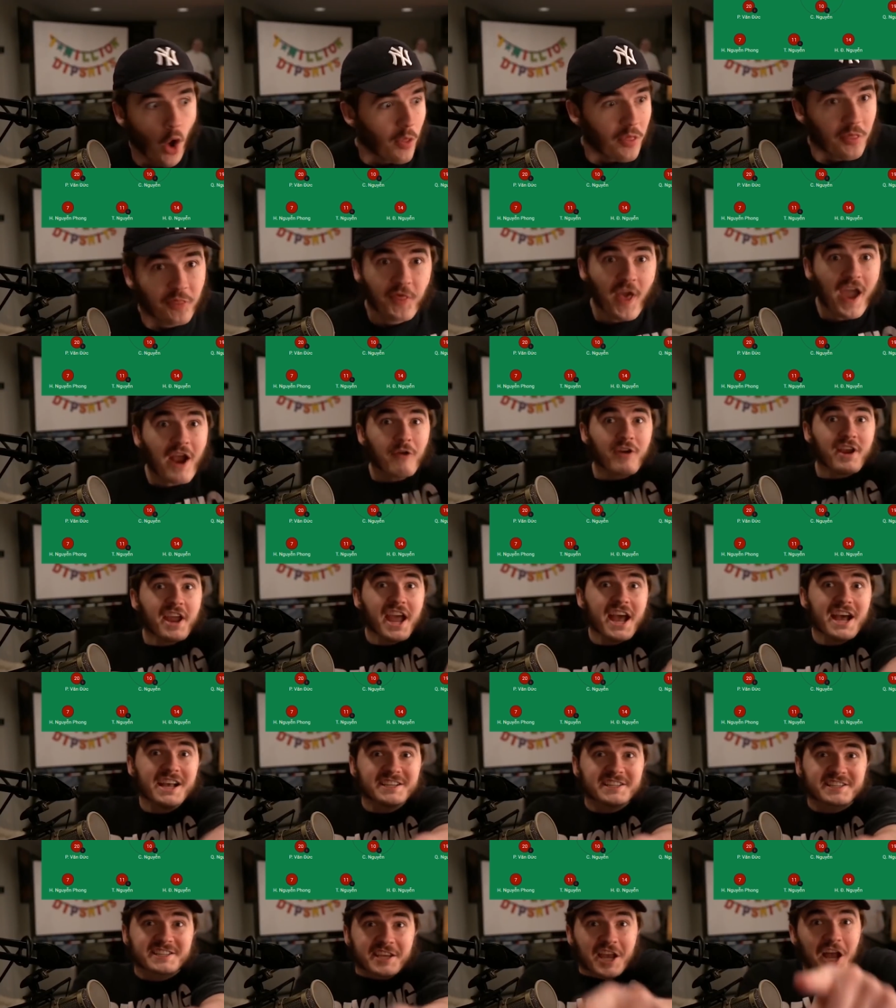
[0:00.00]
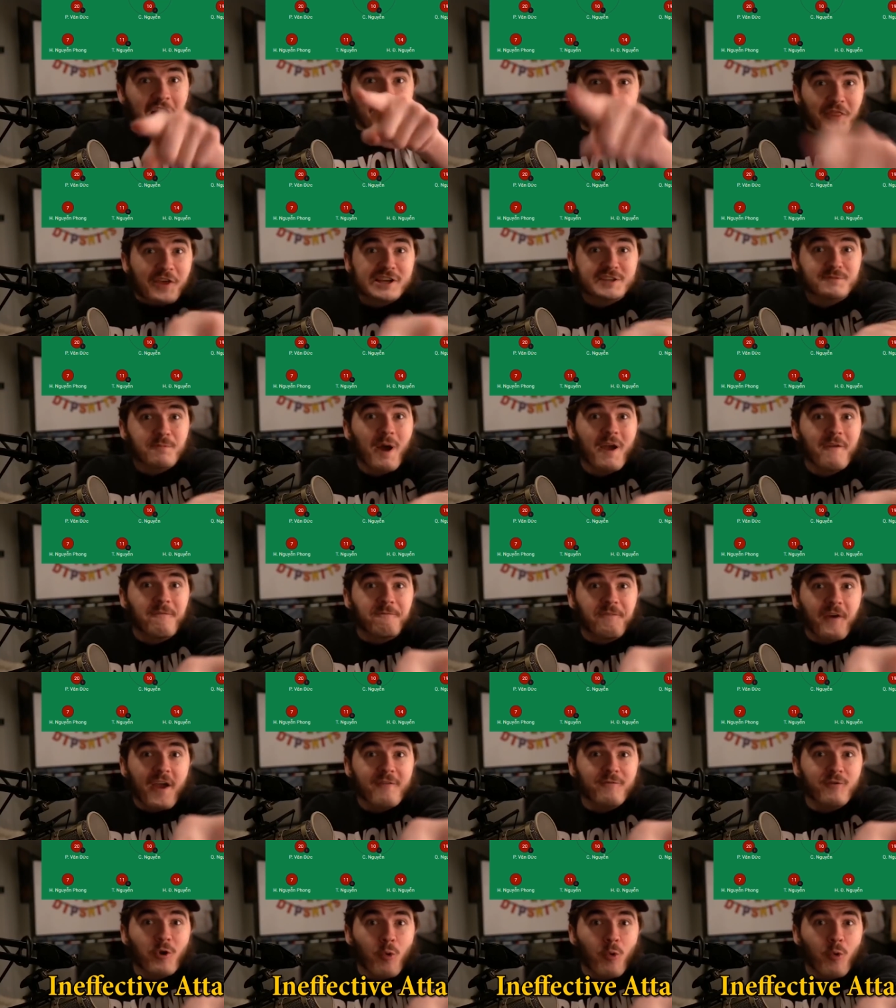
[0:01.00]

There he is! There's my favorite!